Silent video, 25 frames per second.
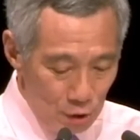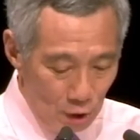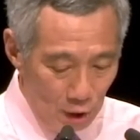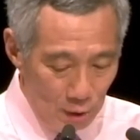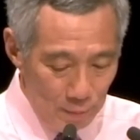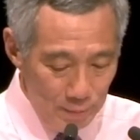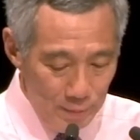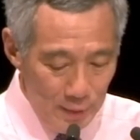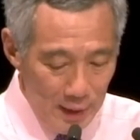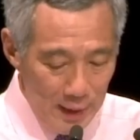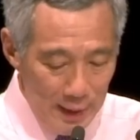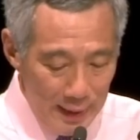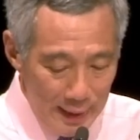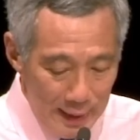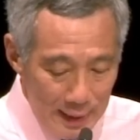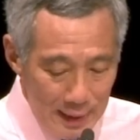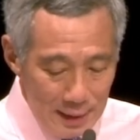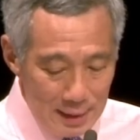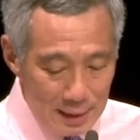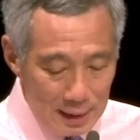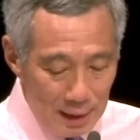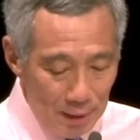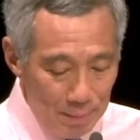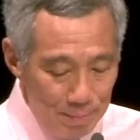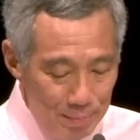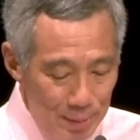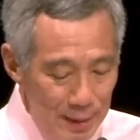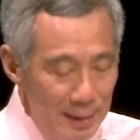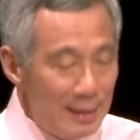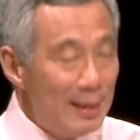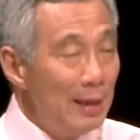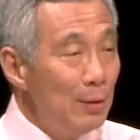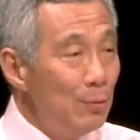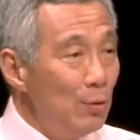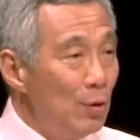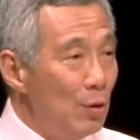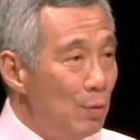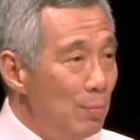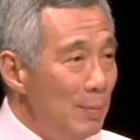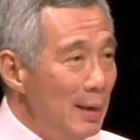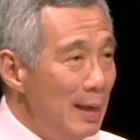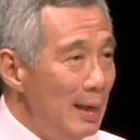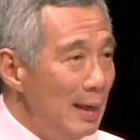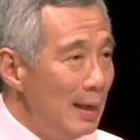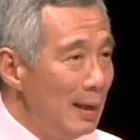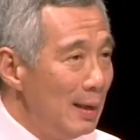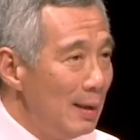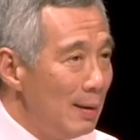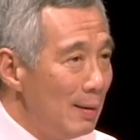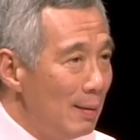job, he's competing with
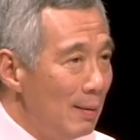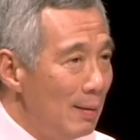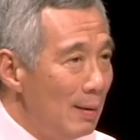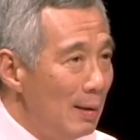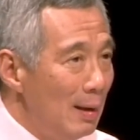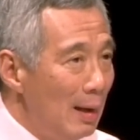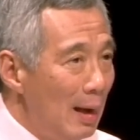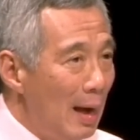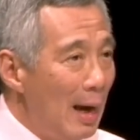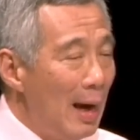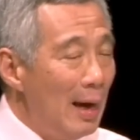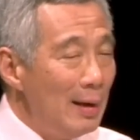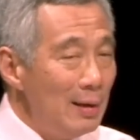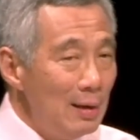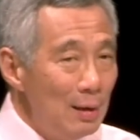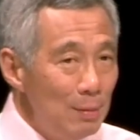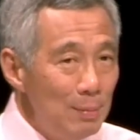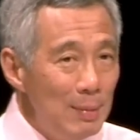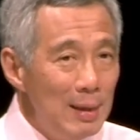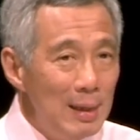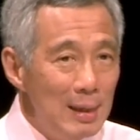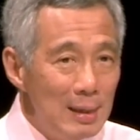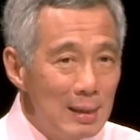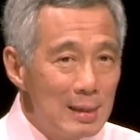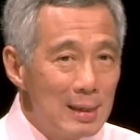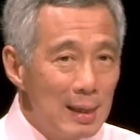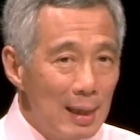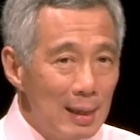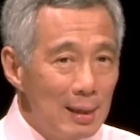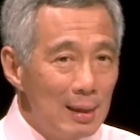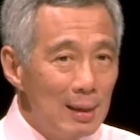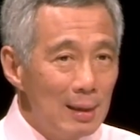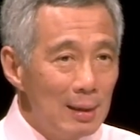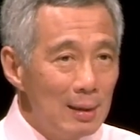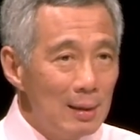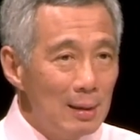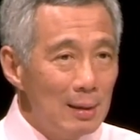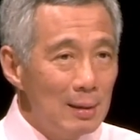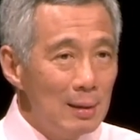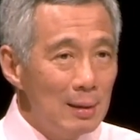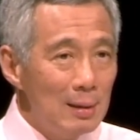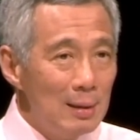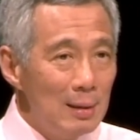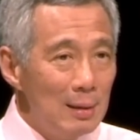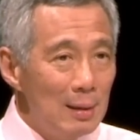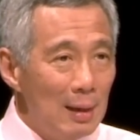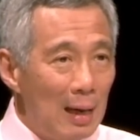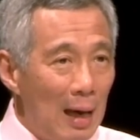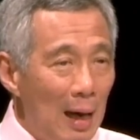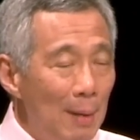me, and it means that
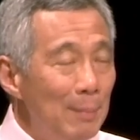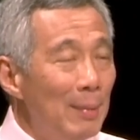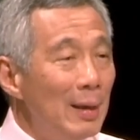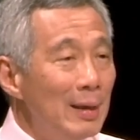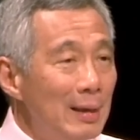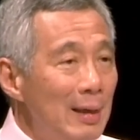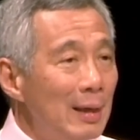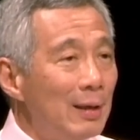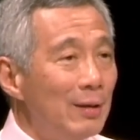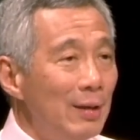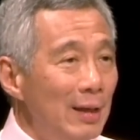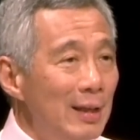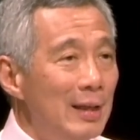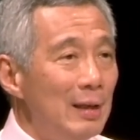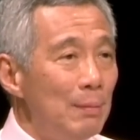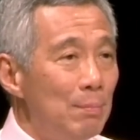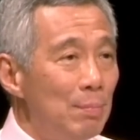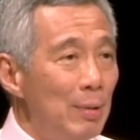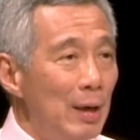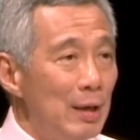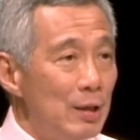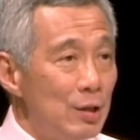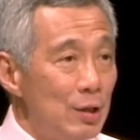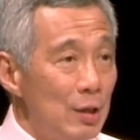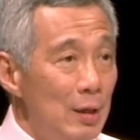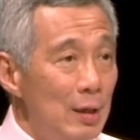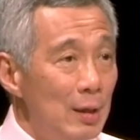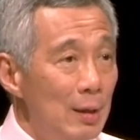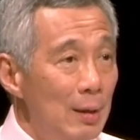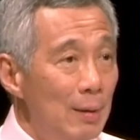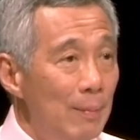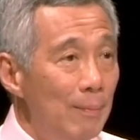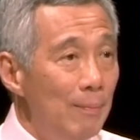I'm under greater pressure.